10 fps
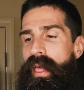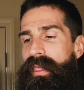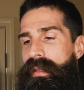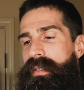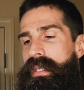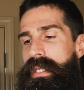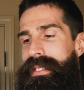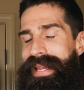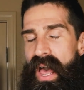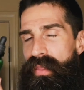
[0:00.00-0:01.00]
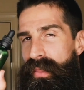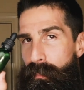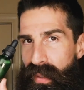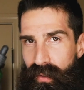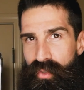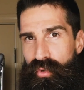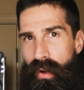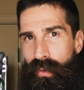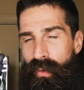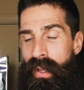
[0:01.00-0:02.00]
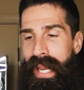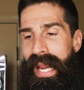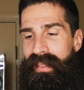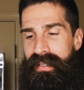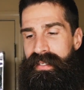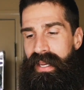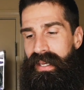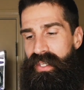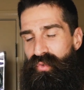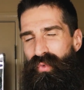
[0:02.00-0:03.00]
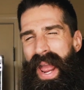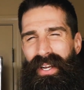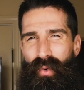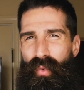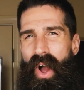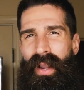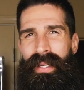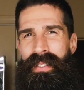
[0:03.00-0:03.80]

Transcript: This is the Beard Struggle, and the scent is Ragnarok.